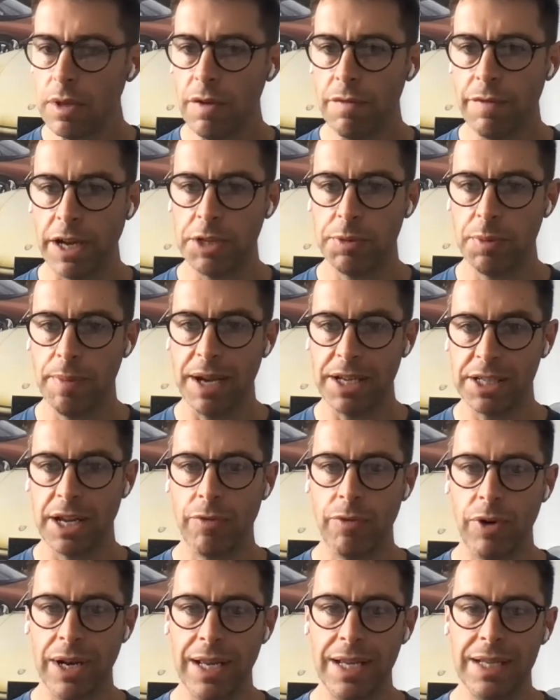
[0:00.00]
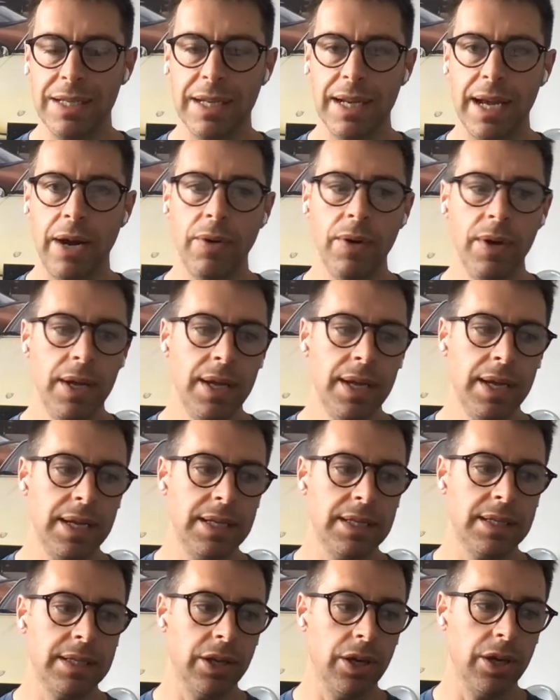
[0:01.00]
Facebook makes that really easy now,
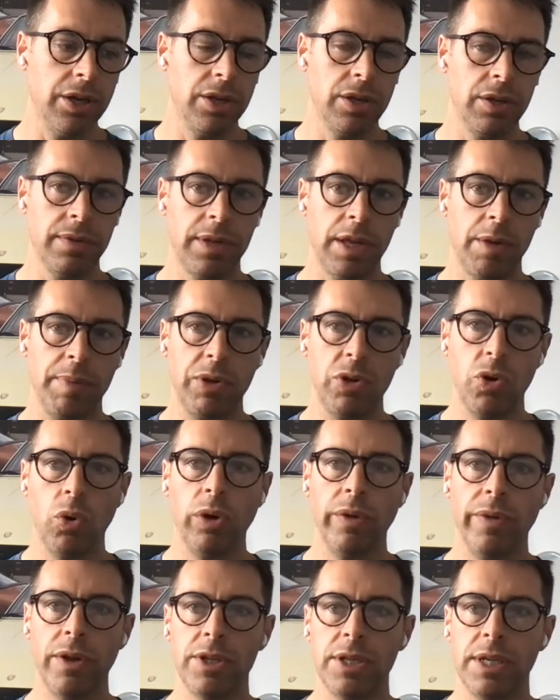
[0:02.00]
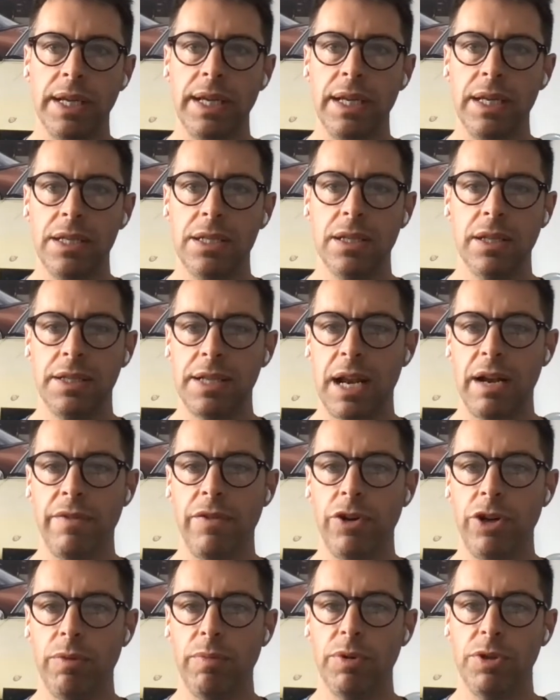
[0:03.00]
is that they'll be calling those leads and the
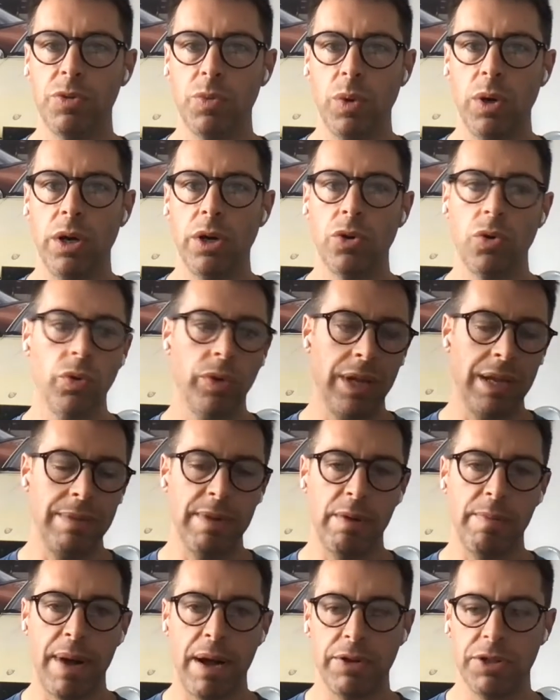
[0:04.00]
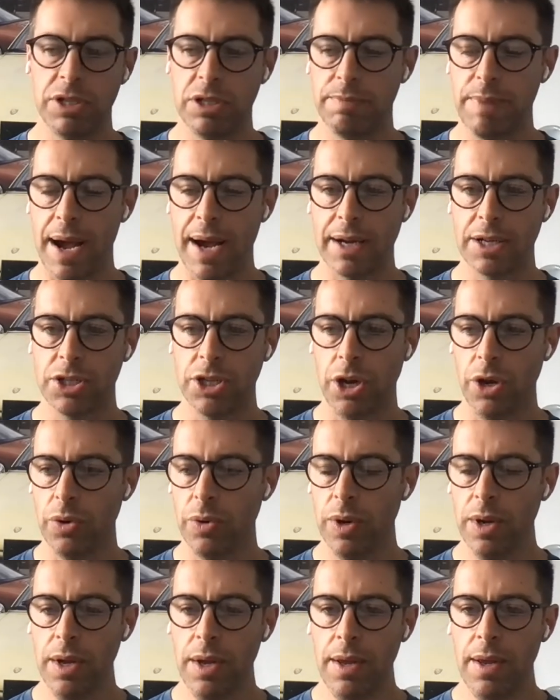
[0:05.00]
telephone numbers will work or the email bounces back. So
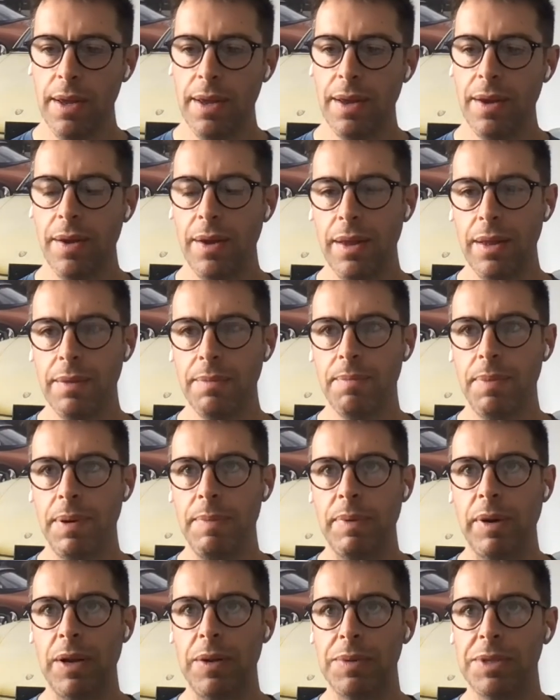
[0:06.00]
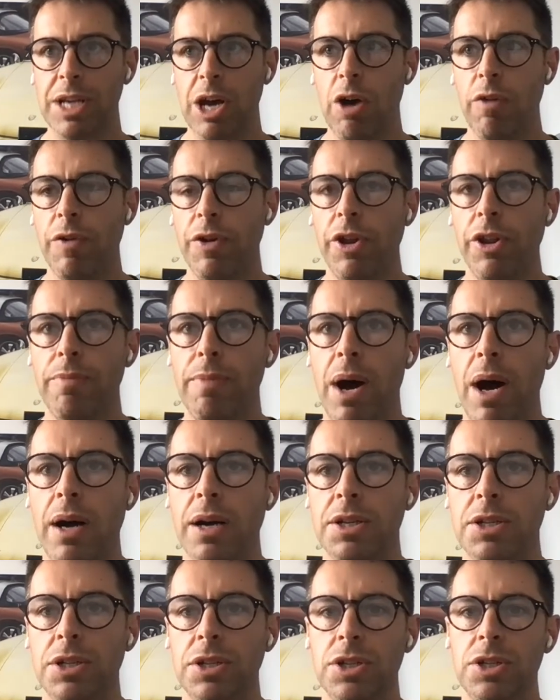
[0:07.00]
people like myself and other
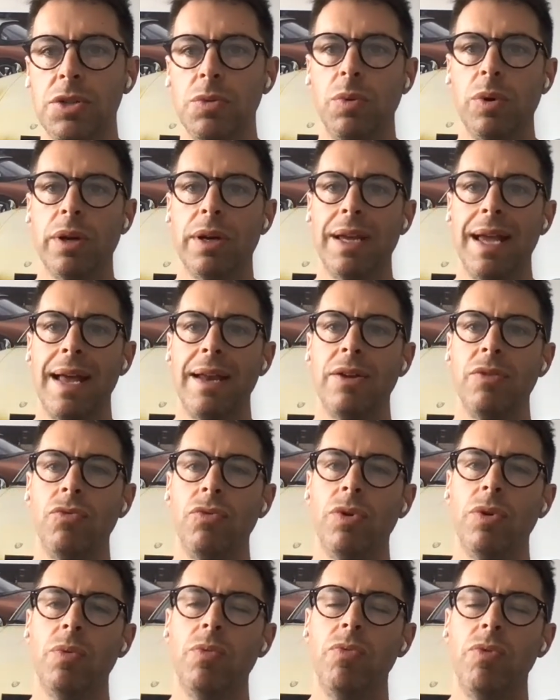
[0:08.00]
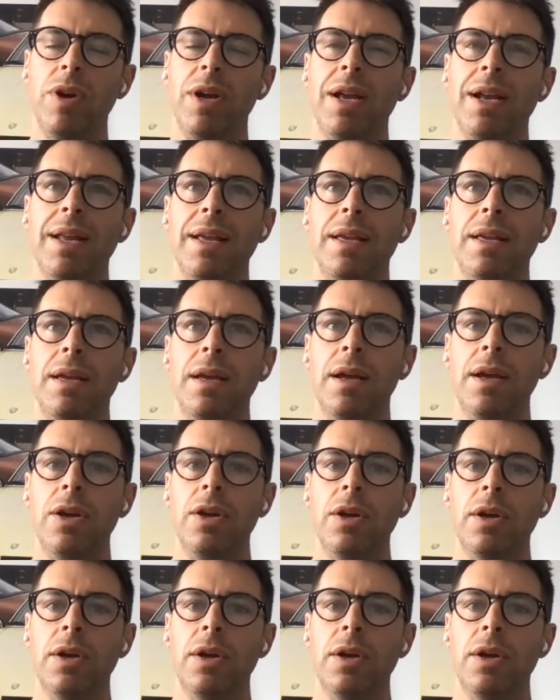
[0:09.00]
marketers were really